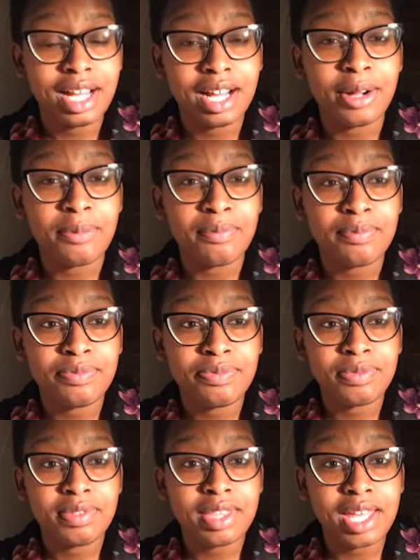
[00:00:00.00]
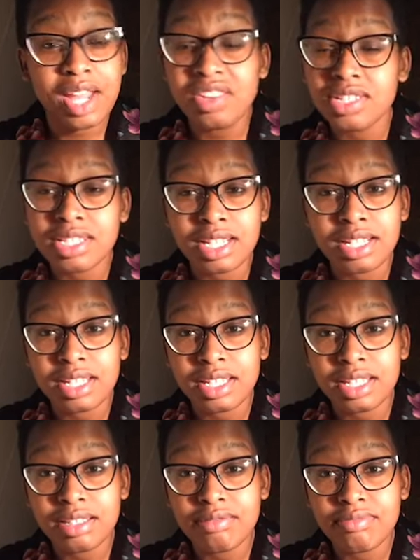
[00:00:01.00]
The
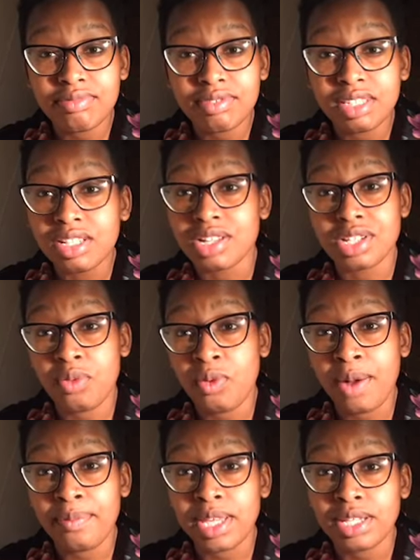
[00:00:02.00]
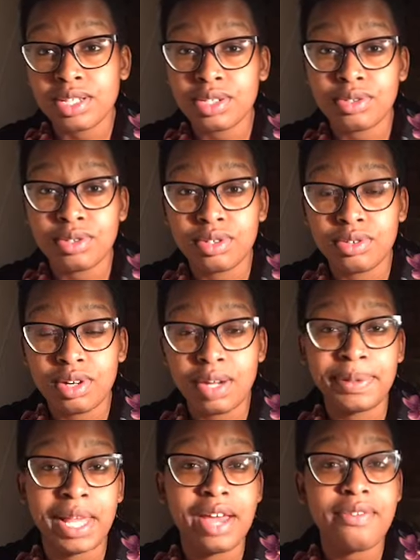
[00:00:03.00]
agency doesn't want me to
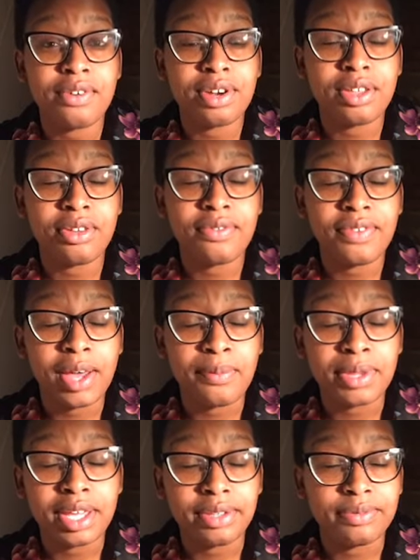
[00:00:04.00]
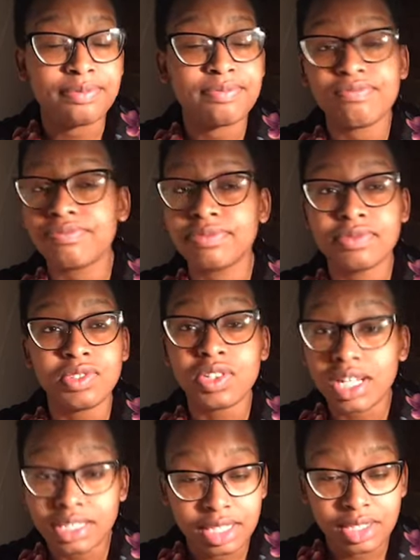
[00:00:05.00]
apply for another family.
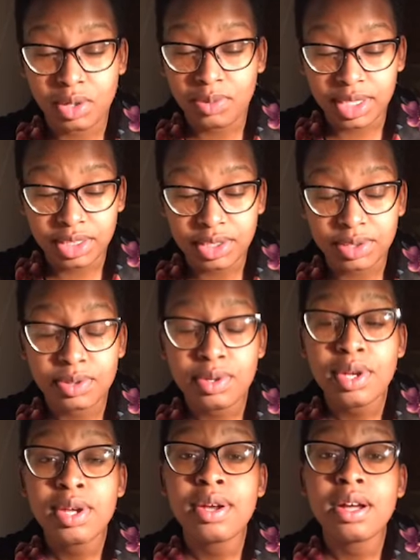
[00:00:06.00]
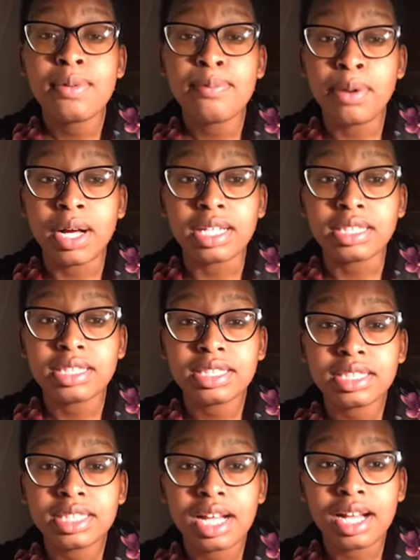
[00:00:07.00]
Granted, I don't want to, but
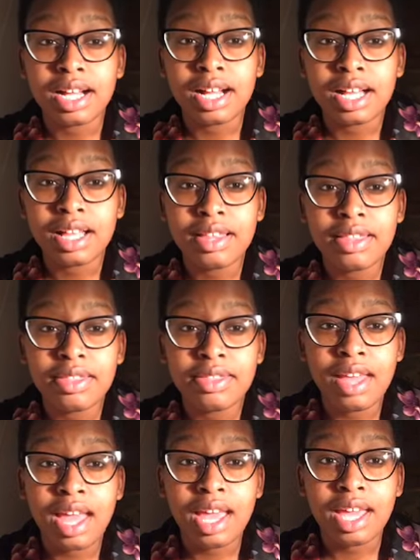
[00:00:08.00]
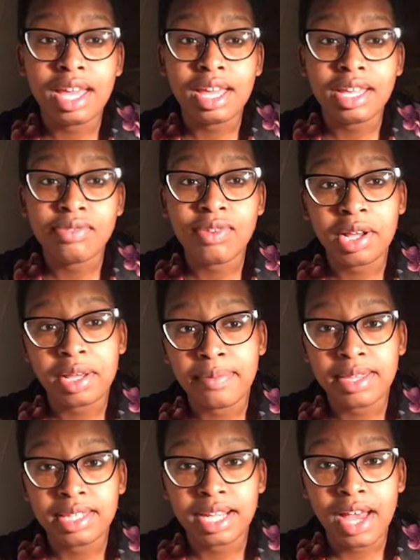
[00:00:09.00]
they
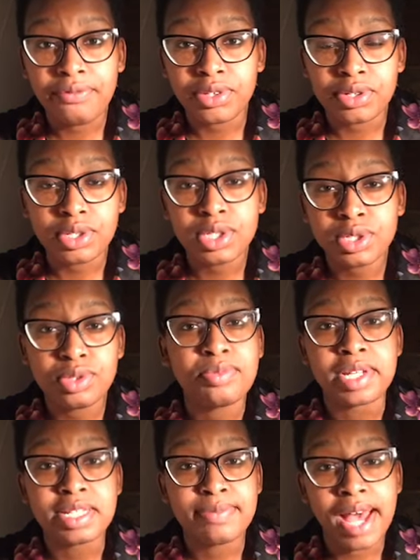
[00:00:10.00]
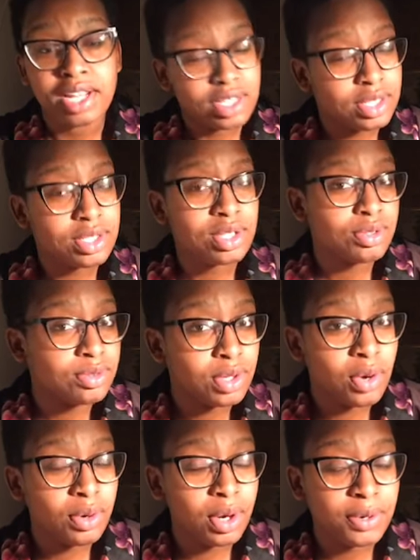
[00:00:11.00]
recommend that after two mismatches you
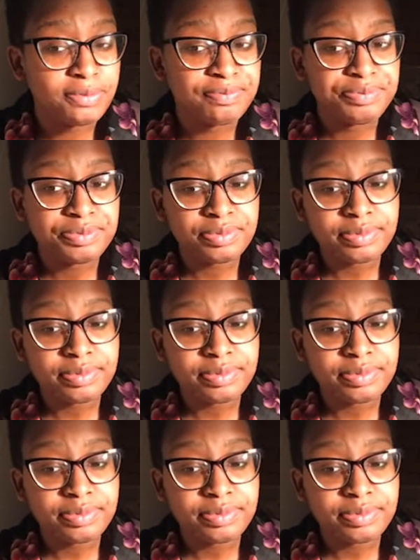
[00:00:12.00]
go home.